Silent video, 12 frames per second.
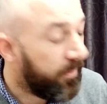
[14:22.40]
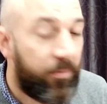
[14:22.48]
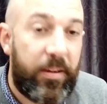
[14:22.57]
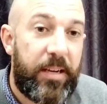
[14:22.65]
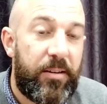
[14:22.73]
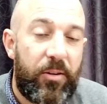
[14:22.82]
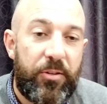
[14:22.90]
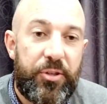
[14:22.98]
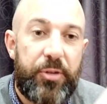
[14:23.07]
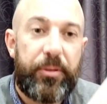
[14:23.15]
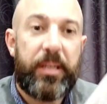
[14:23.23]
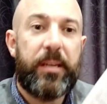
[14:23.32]
Fleet
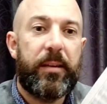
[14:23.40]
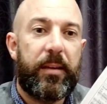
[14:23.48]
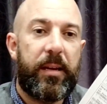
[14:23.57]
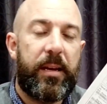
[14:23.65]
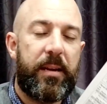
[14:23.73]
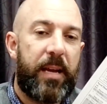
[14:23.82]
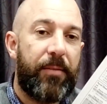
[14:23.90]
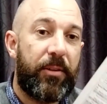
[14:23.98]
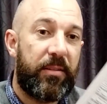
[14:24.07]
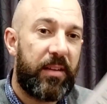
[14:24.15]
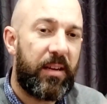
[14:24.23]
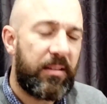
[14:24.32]
continuity and naval
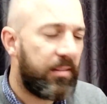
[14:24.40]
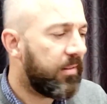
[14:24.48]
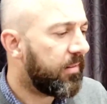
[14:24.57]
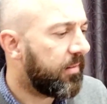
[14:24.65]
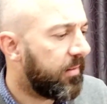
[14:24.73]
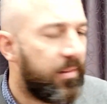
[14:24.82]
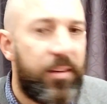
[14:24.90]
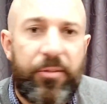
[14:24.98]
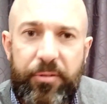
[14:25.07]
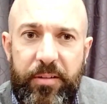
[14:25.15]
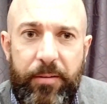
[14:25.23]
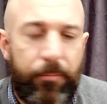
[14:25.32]
disasters. That's an
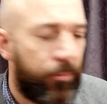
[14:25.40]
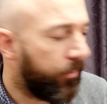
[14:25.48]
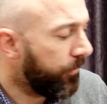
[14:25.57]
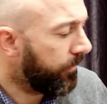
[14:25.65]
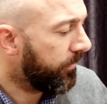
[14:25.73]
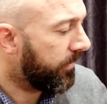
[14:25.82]
interesting rule.